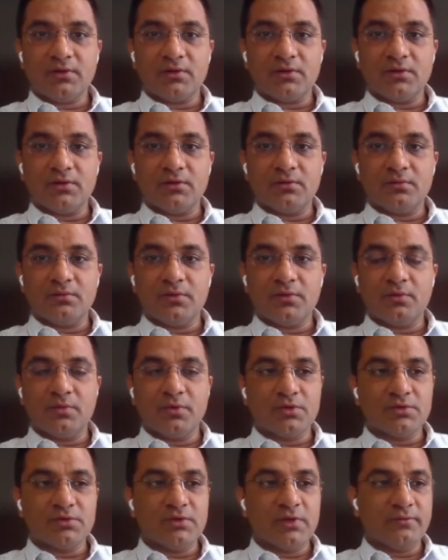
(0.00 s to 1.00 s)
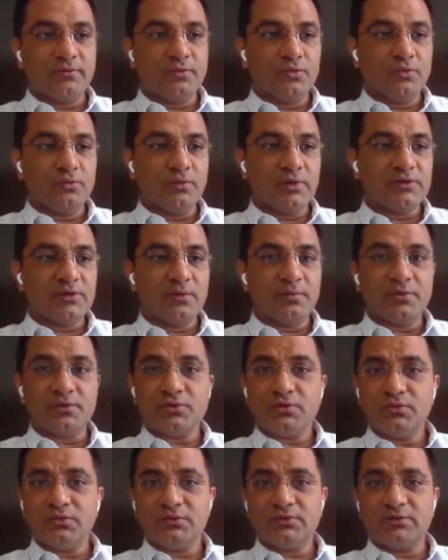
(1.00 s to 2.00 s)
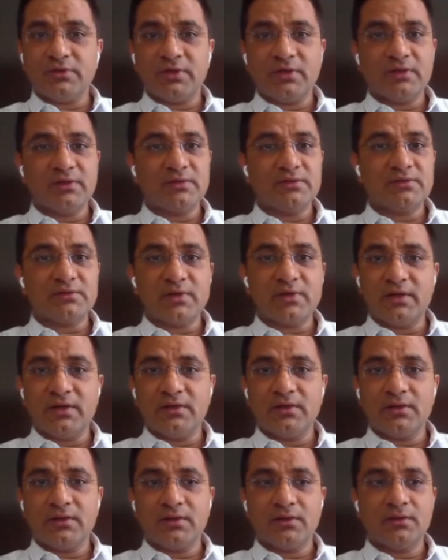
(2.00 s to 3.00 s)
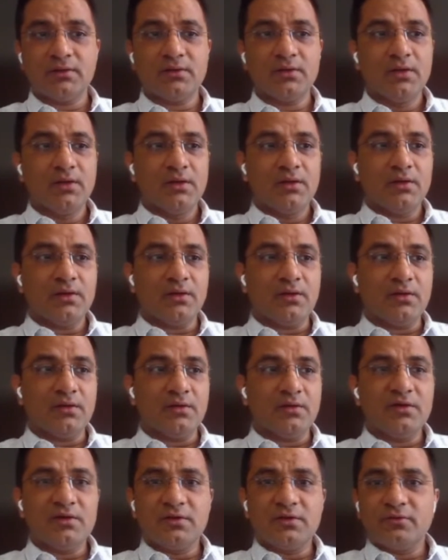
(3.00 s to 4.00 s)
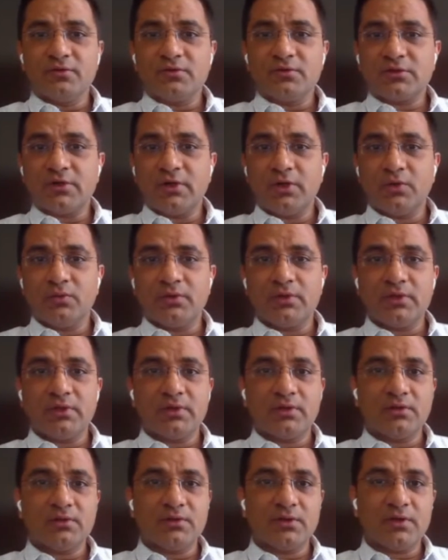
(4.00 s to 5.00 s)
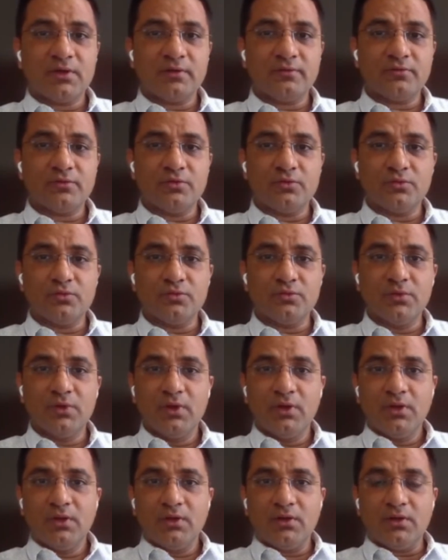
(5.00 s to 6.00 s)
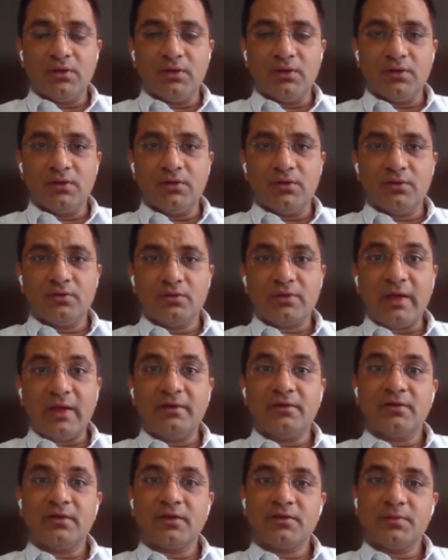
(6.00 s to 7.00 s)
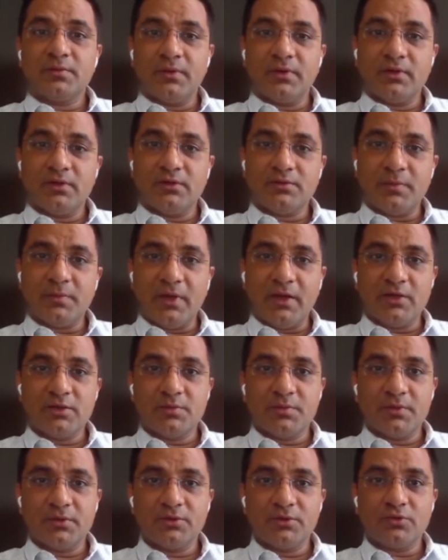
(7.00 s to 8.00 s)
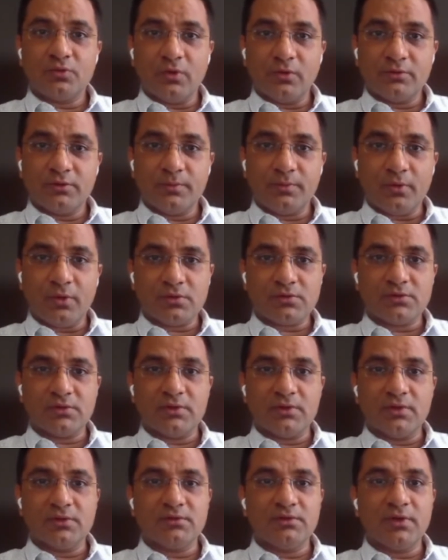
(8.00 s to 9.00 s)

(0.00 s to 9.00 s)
Because they have to do example sourcing, screening, interview scheduling. They have to candidate experience management throughout the process.